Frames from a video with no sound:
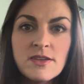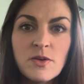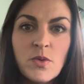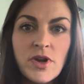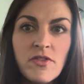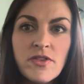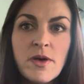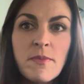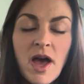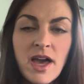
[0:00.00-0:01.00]
Whatever the
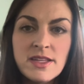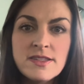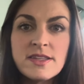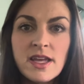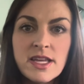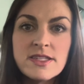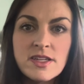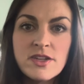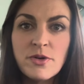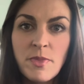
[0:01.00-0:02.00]
mindset is
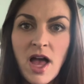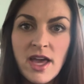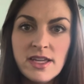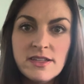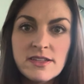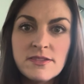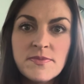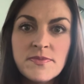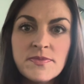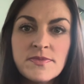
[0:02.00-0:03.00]
in your mind,
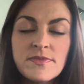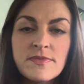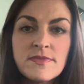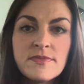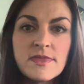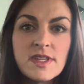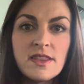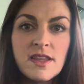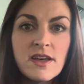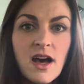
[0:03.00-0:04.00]

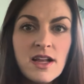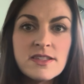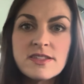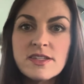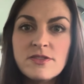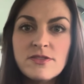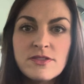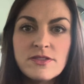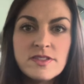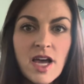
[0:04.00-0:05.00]
the constant
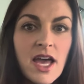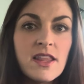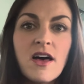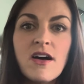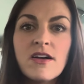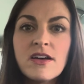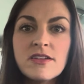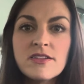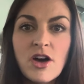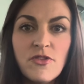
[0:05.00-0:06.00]
dialogue
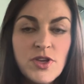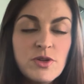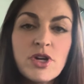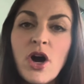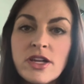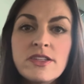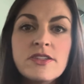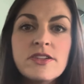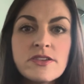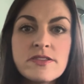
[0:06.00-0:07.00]
of you talking
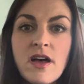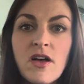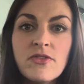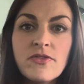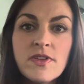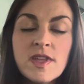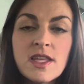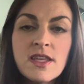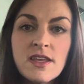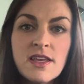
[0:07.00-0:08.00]
to yourself,
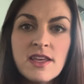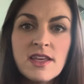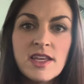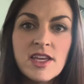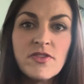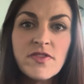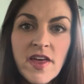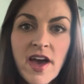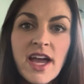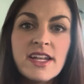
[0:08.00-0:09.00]
if
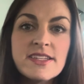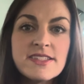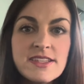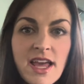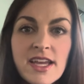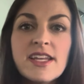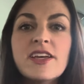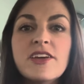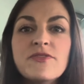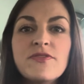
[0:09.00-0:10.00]
that is
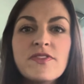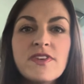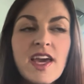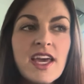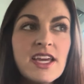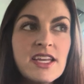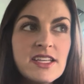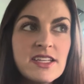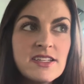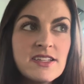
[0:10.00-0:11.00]
negative
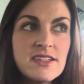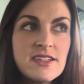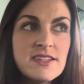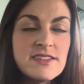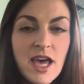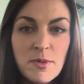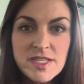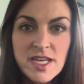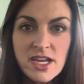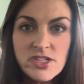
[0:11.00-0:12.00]
and
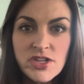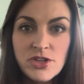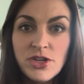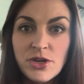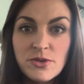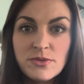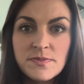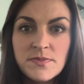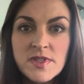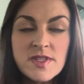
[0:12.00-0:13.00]
sabotaging you
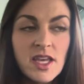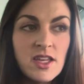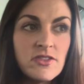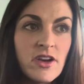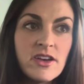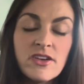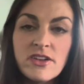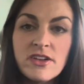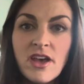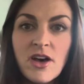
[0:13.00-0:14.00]
and saying you're not good
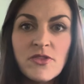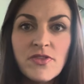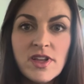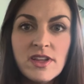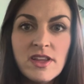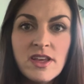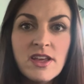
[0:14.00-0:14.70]
enough and,